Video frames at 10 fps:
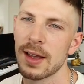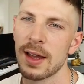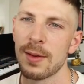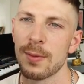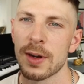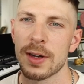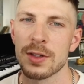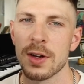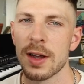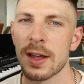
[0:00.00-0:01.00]
and we're gonna
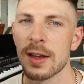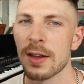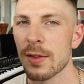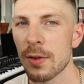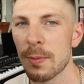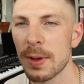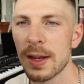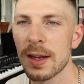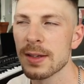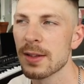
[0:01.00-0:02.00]
try and throw a beat
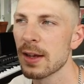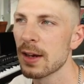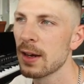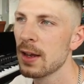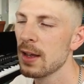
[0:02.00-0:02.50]
into there.